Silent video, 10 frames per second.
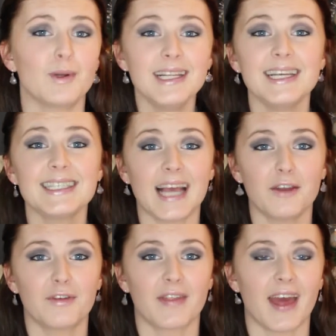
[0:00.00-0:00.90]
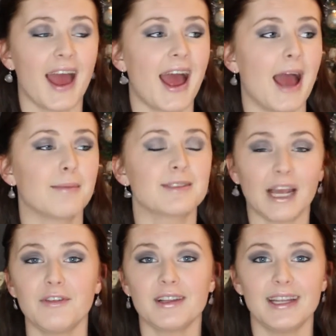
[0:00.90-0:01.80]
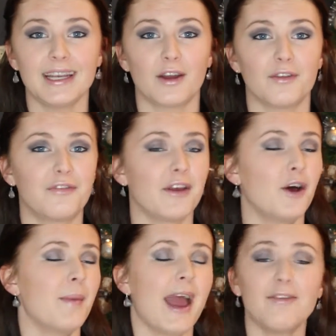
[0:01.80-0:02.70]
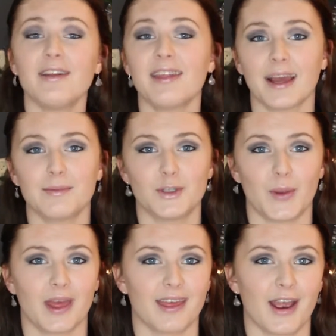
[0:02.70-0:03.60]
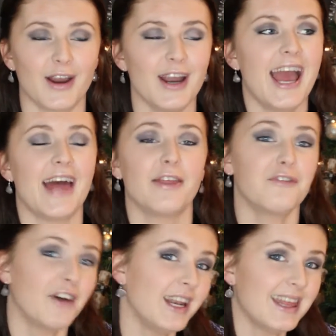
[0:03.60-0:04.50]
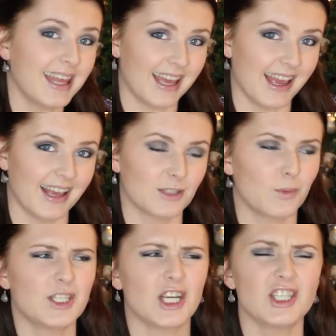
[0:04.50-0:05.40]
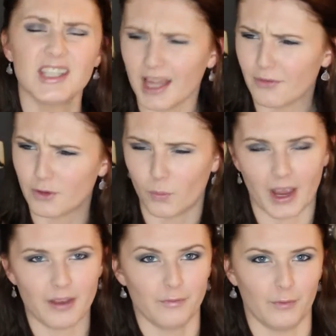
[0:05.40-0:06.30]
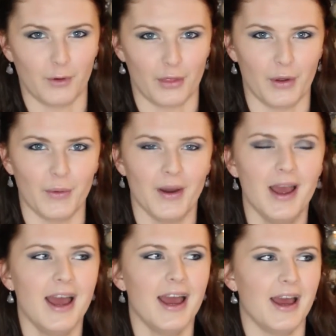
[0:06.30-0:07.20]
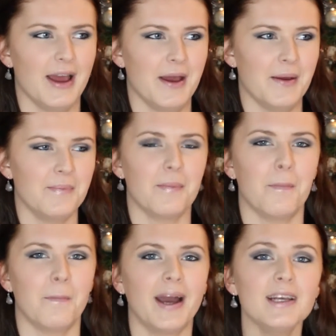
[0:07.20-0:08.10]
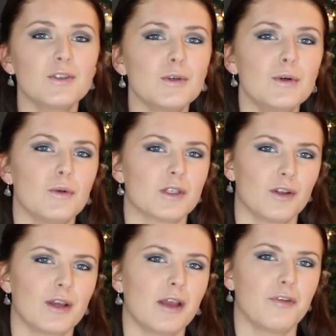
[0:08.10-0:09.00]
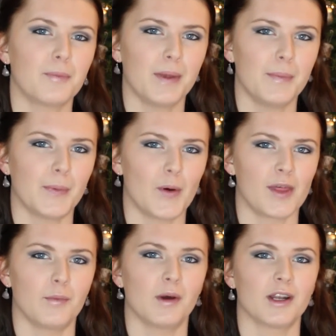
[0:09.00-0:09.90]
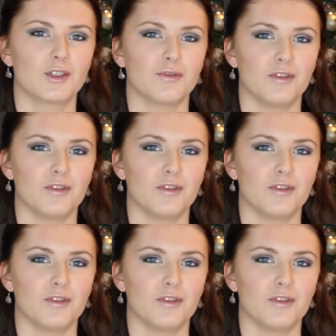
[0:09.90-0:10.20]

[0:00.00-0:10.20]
really excited for that. I'm definitely gonna film everything I'm doing there. And the funny thing is, which I still have to wait for though, um, my school was looking for people that wanted to